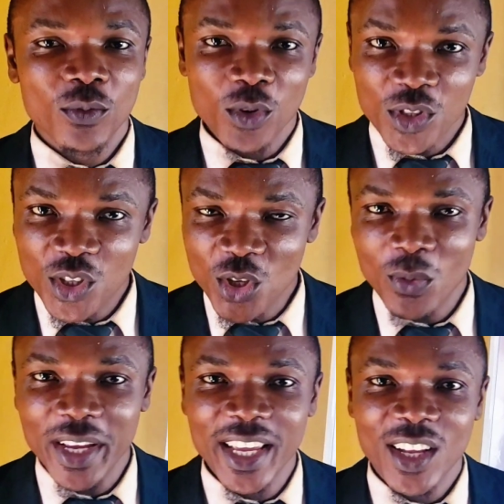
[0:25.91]
For senior
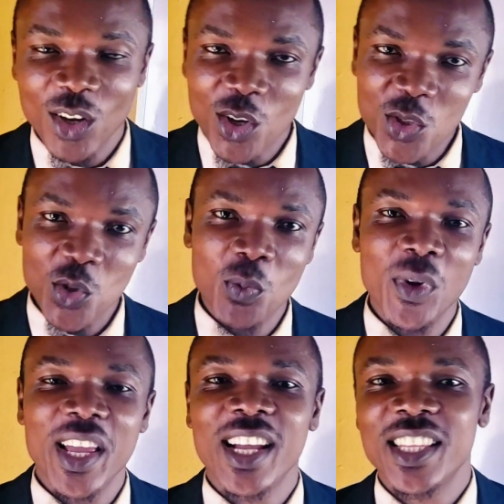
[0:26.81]
WAEC, also
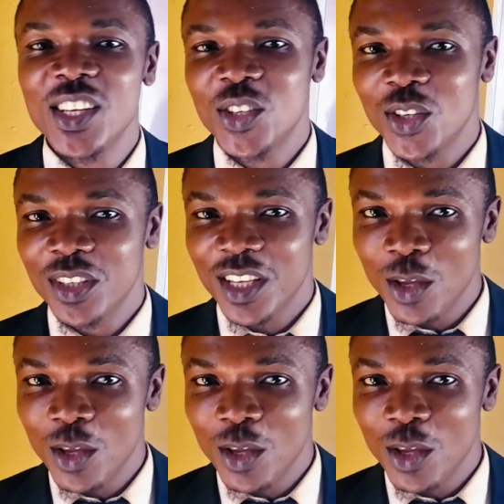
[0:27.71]
pay attention.